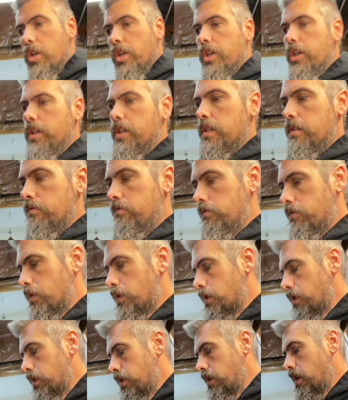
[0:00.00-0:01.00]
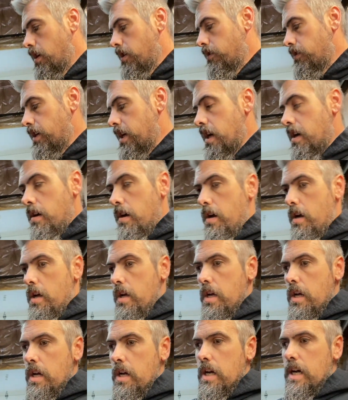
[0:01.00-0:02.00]
good for under there.
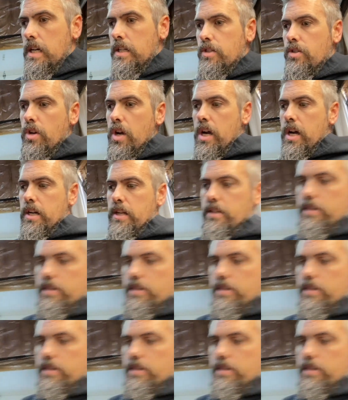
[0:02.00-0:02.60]
I tried a